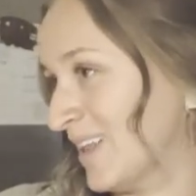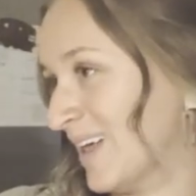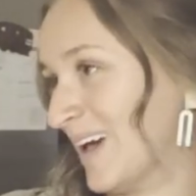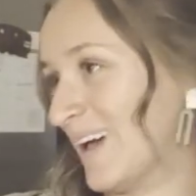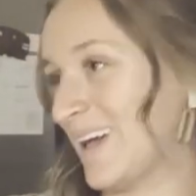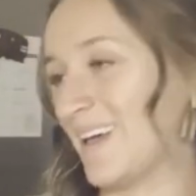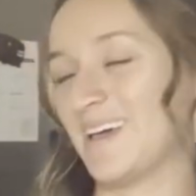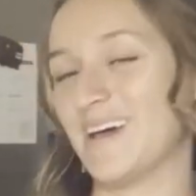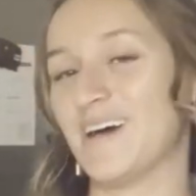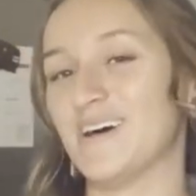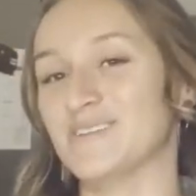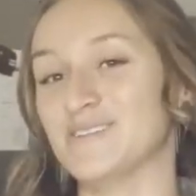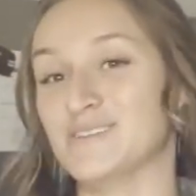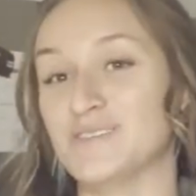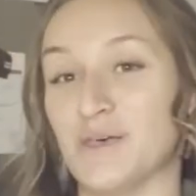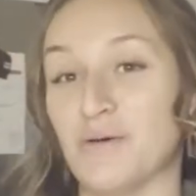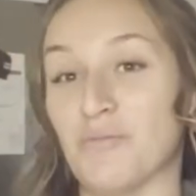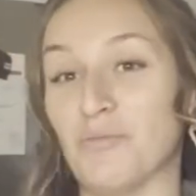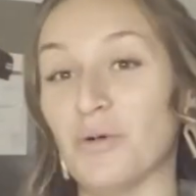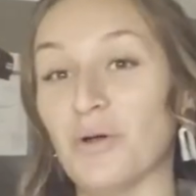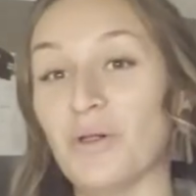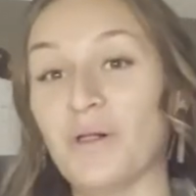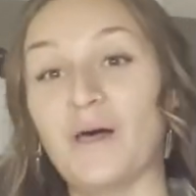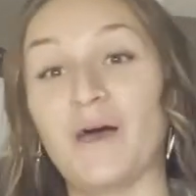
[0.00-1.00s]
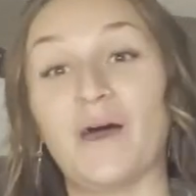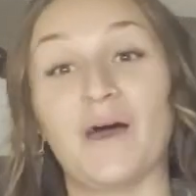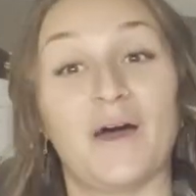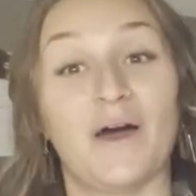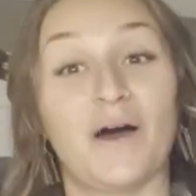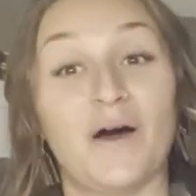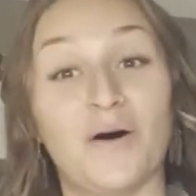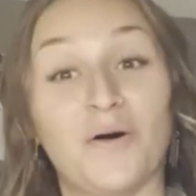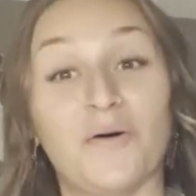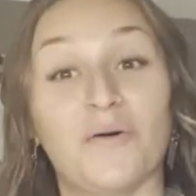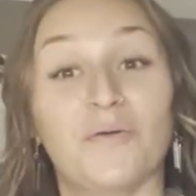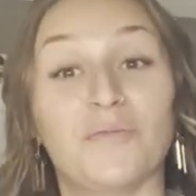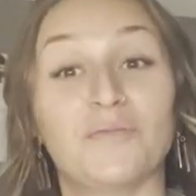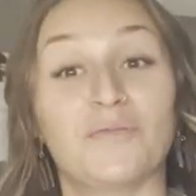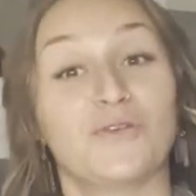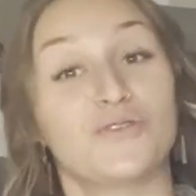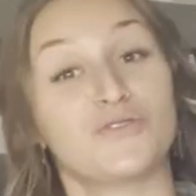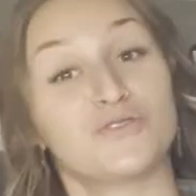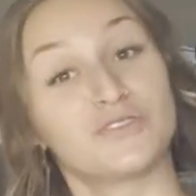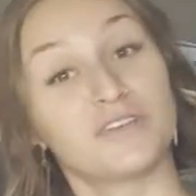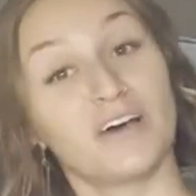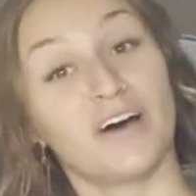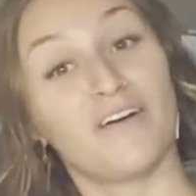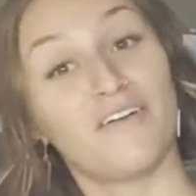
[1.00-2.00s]
like assemble it at home
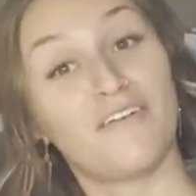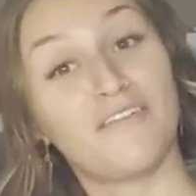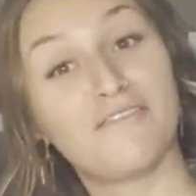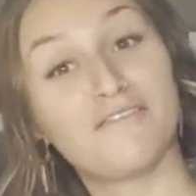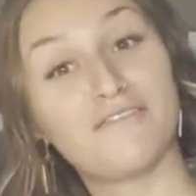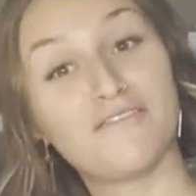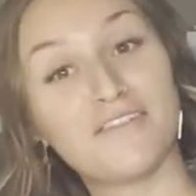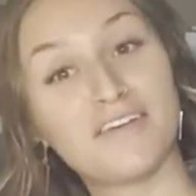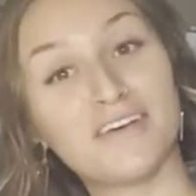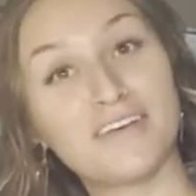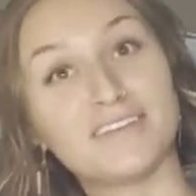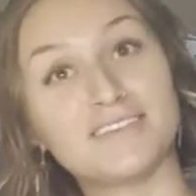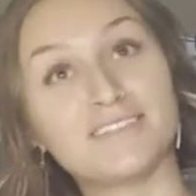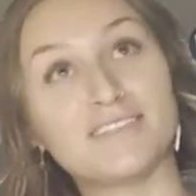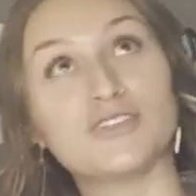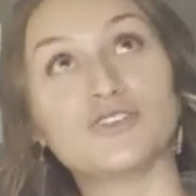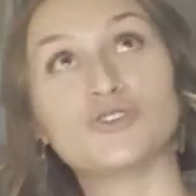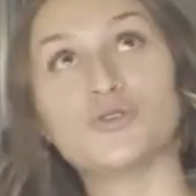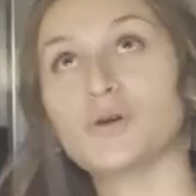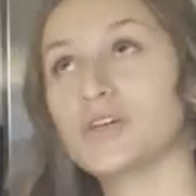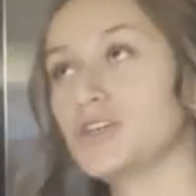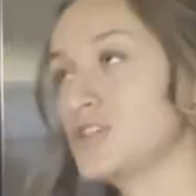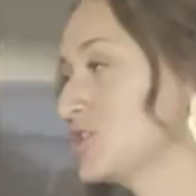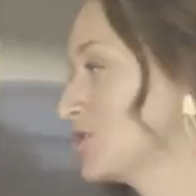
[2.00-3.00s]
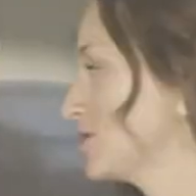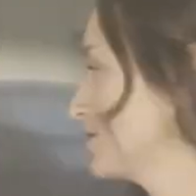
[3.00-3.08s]
yourself situation.